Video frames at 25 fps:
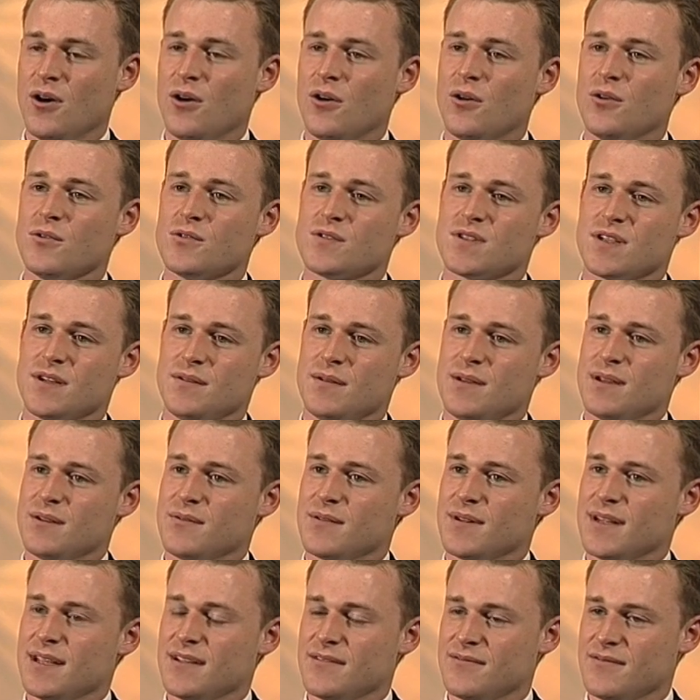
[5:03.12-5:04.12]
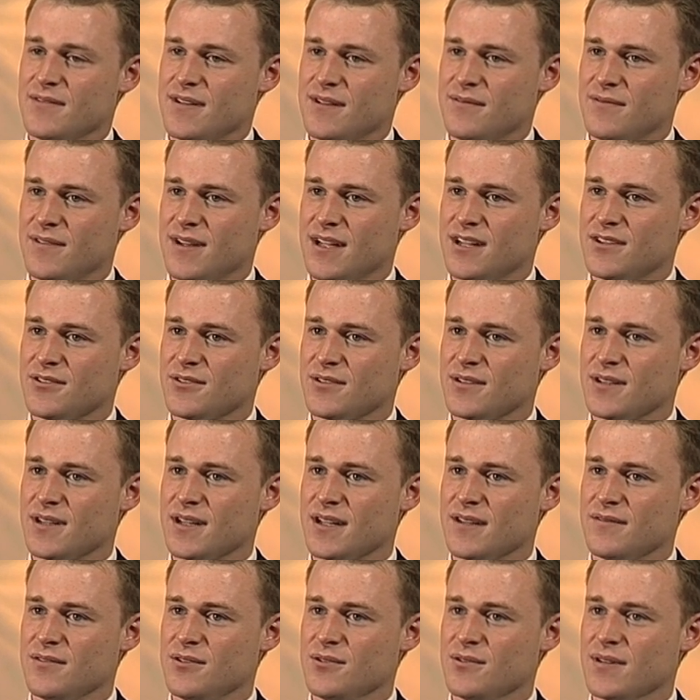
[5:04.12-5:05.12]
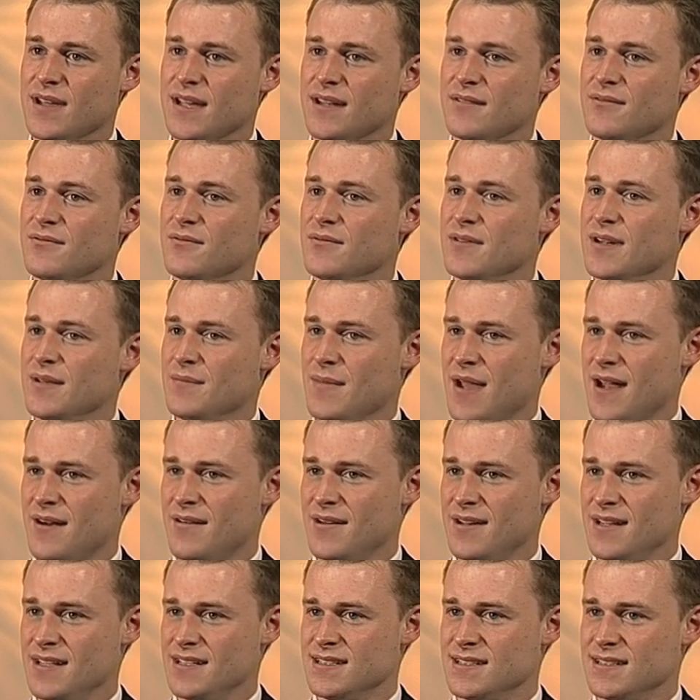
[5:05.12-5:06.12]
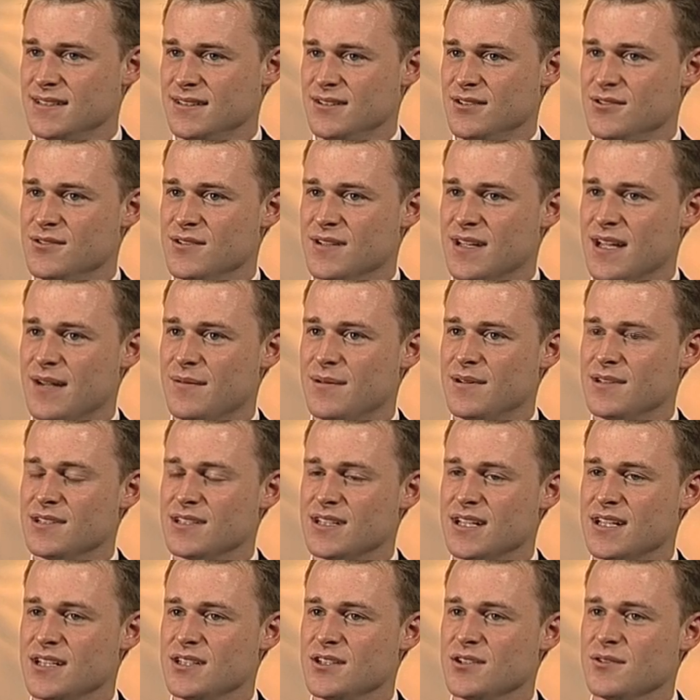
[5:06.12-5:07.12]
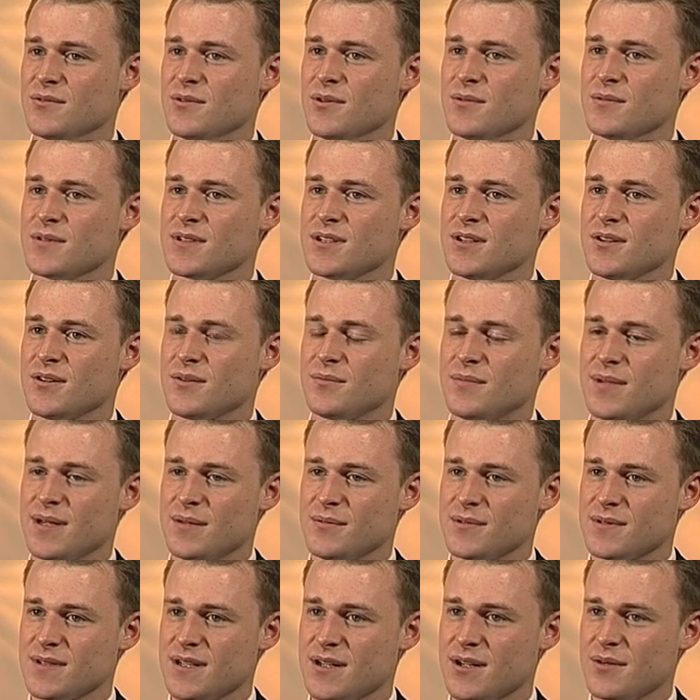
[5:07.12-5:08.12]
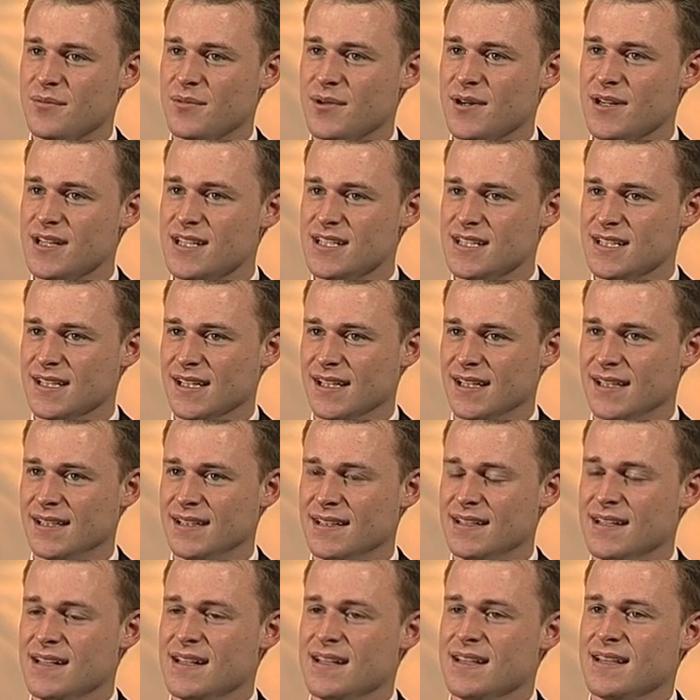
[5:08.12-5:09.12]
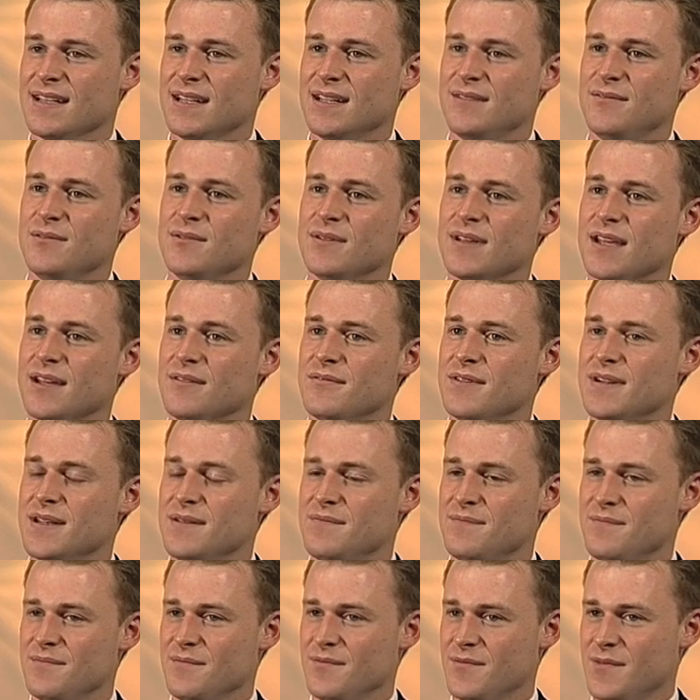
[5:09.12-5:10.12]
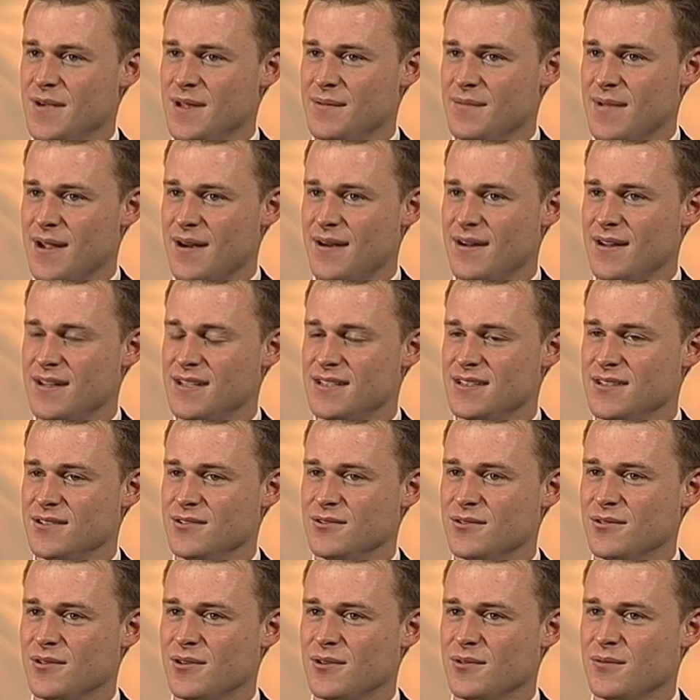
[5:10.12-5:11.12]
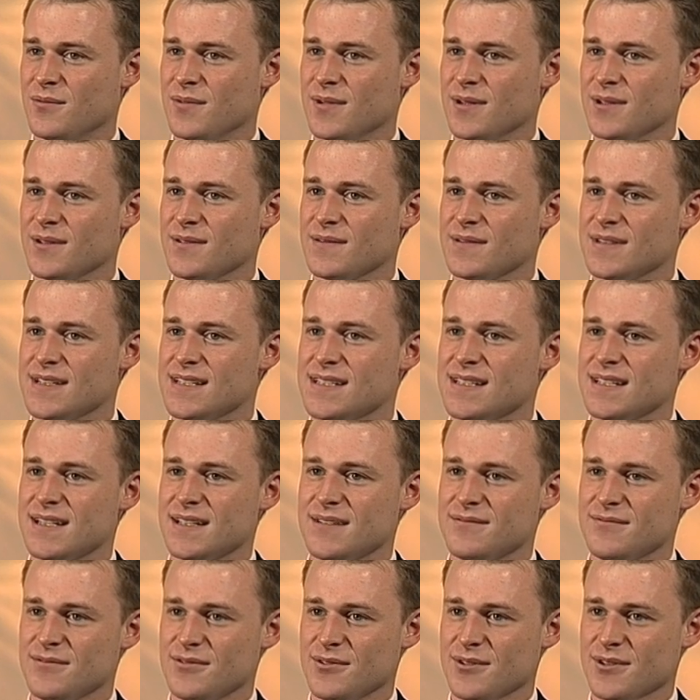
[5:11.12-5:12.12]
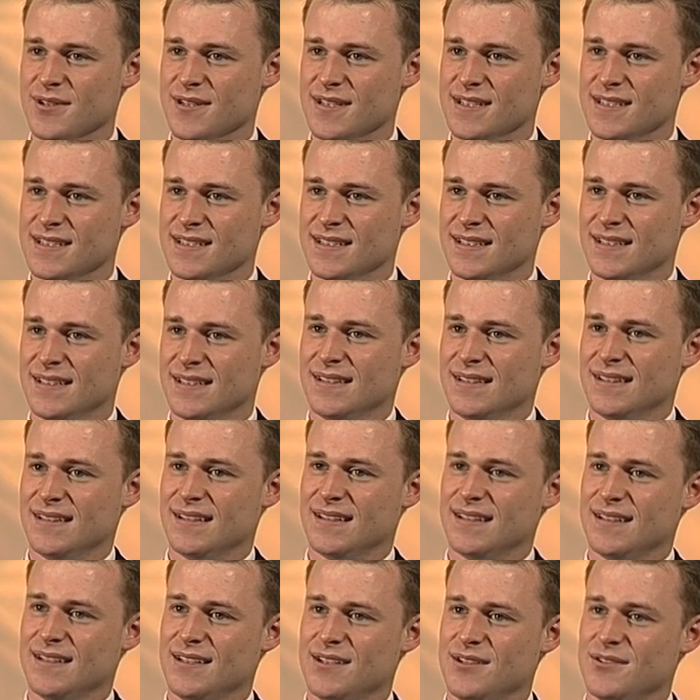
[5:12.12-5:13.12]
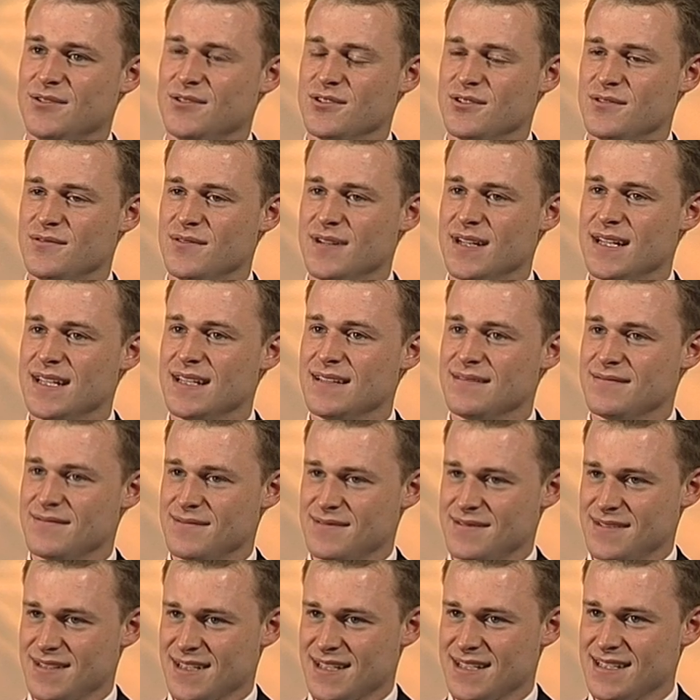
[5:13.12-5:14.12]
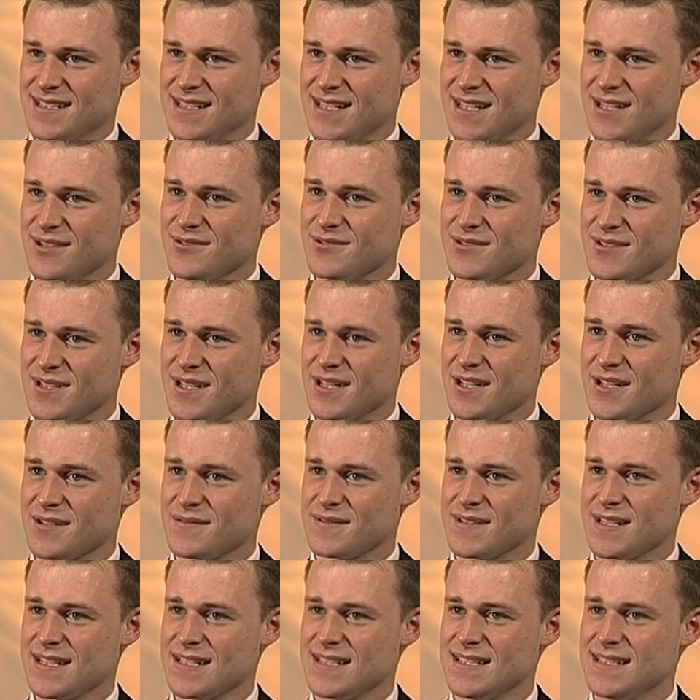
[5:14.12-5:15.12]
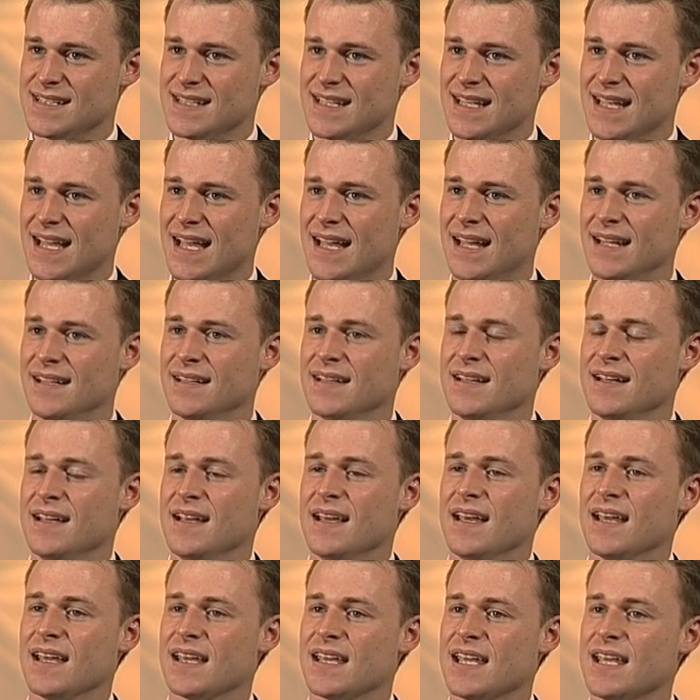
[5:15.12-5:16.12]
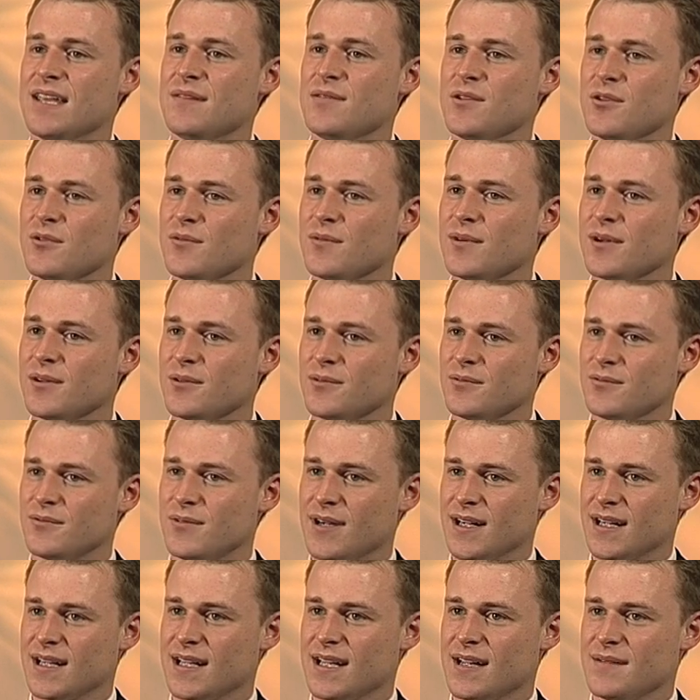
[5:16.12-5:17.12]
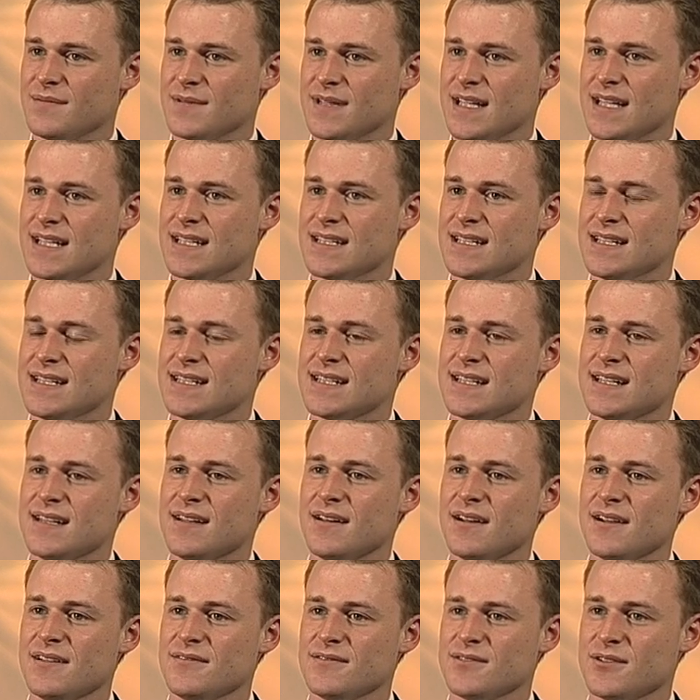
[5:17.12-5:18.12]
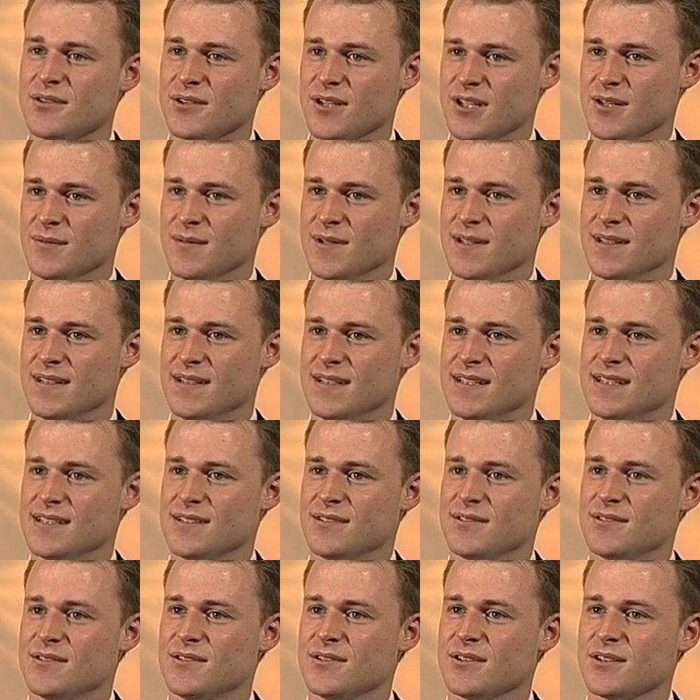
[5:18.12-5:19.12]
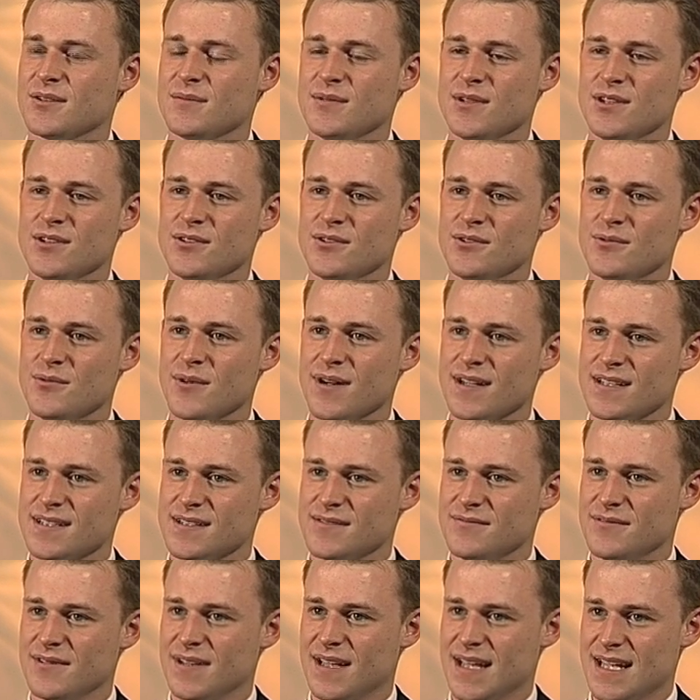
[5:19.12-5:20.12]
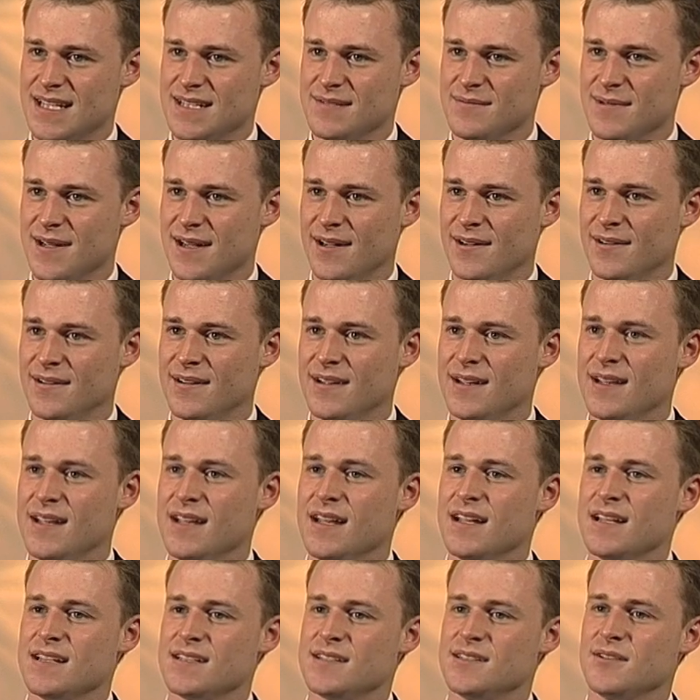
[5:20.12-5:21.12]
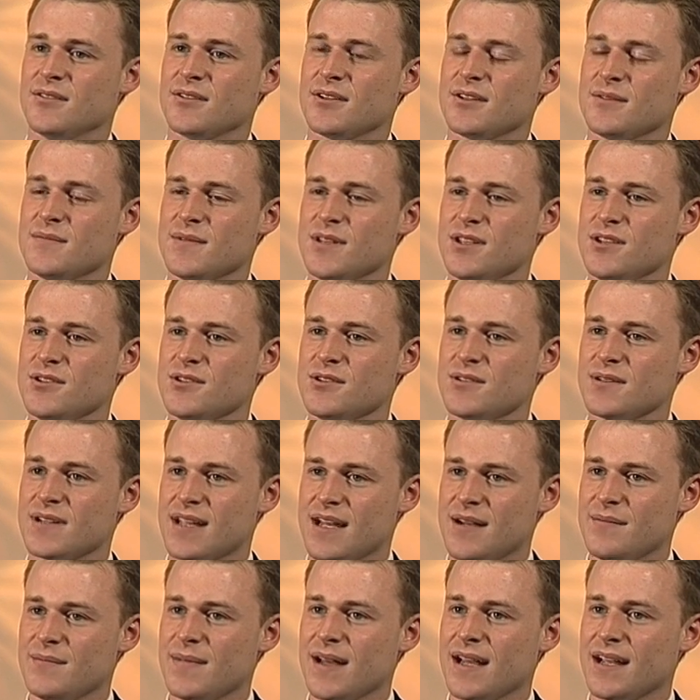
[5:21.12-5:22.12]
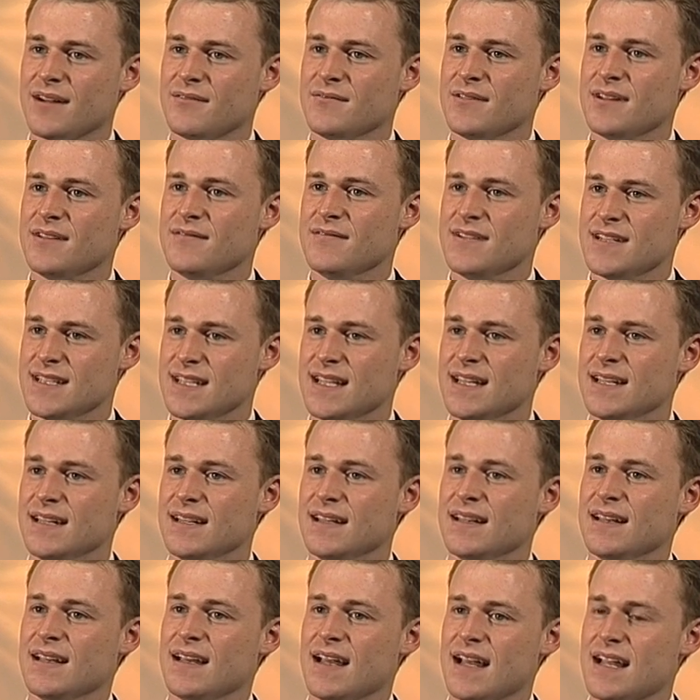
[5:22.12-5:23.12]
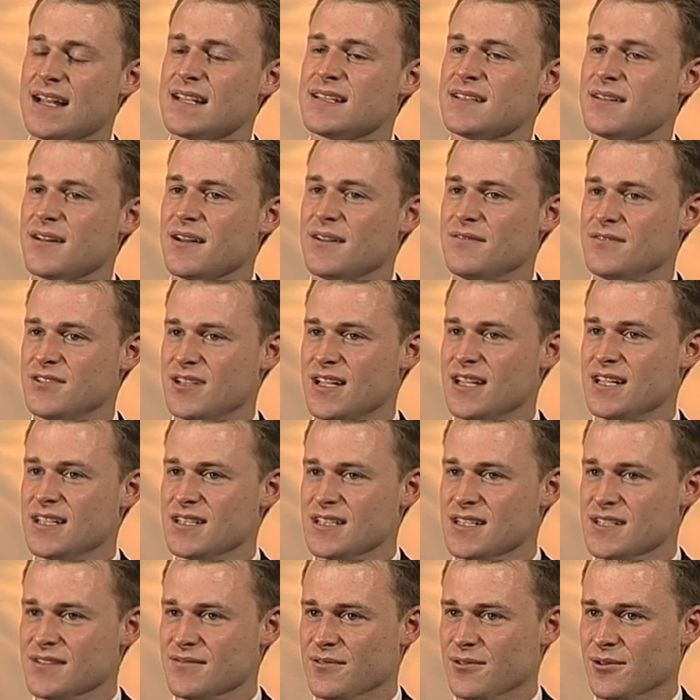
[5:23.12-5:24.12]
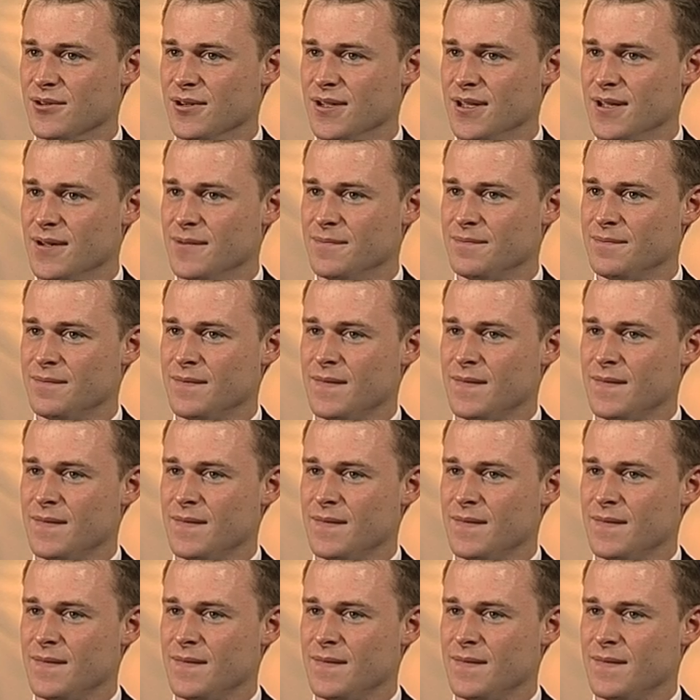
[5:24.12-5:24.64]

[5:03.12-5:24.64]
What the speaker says: Also, equally, if later on in life you get remarried, you should come in and change your will, because a lot of people don't appreciate that if you get remarried, your old will is null and void, and that you should really consider your circumstances again and keep your will regularly updated. It's a life document. It's not a document you do once and forget about. It's a document that you should come back and revisit as life changes for you.